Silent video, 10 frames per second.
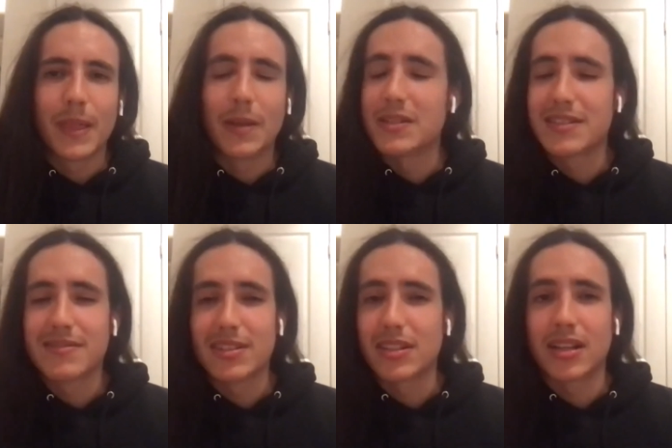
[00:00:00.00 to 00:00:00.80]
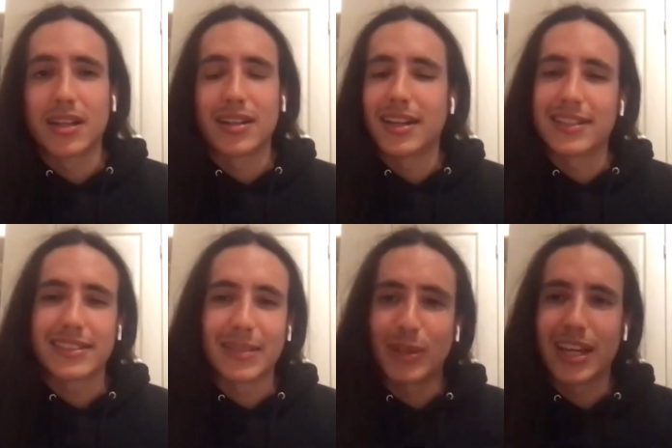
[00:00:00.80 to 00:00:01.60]
anyways, there's a lot I can
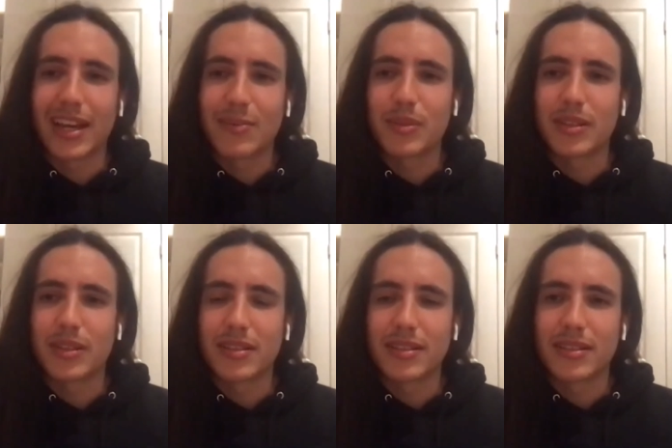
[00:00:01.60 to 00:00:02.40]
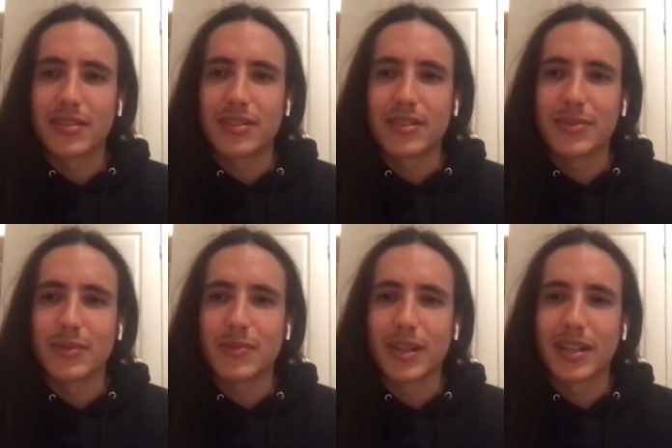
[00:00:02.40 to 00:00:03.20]
say about that, but those are
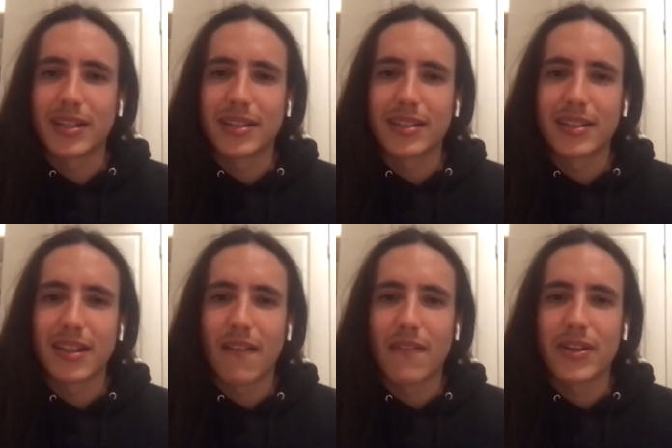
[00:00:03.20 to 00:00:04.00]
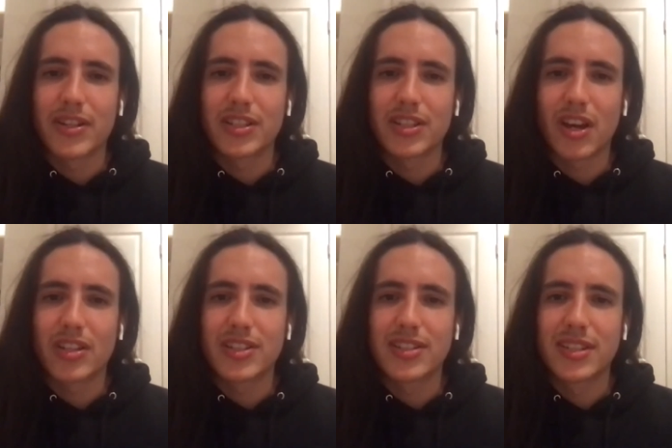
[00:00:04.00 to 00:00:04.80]
some of my first
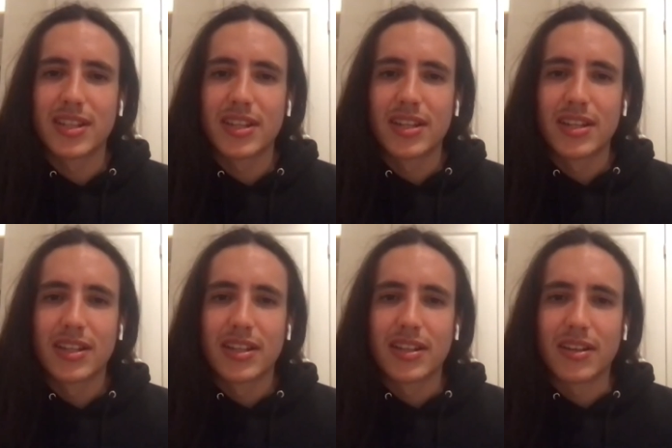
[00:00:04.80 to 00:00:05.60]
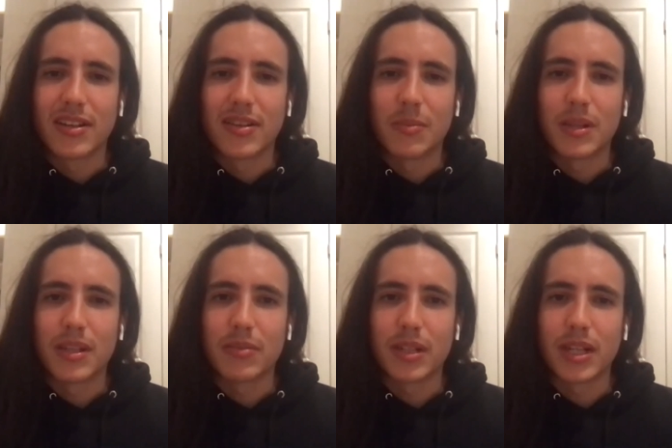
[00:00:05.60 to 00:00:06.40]
thoughts. Um,
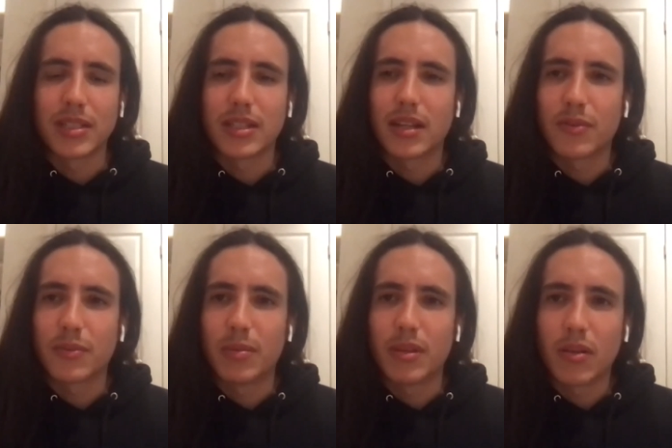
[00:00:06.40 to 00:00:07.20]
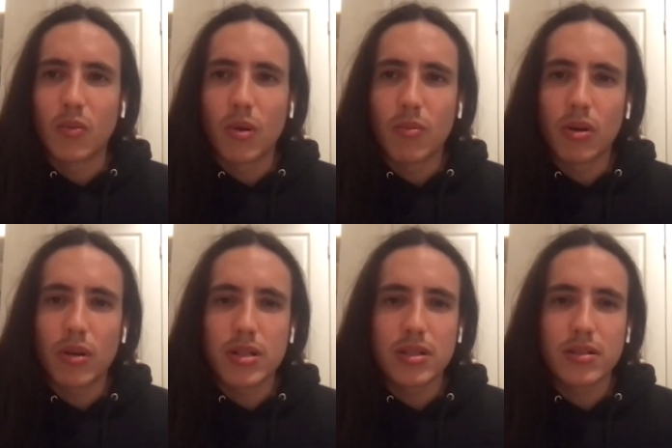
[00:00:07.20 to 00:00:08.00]
then we got time for maybe like one more
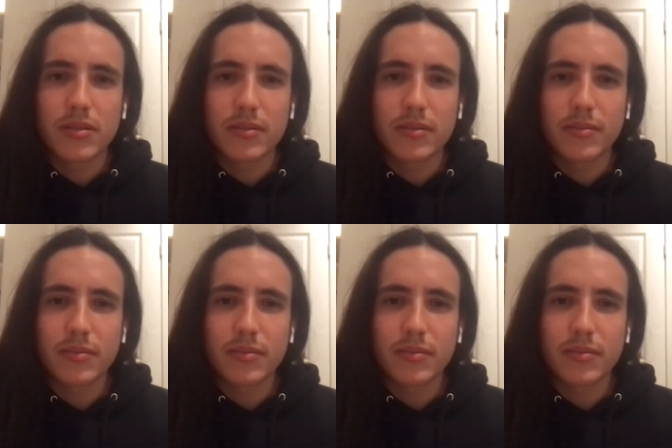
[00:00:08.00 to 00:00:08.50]
question.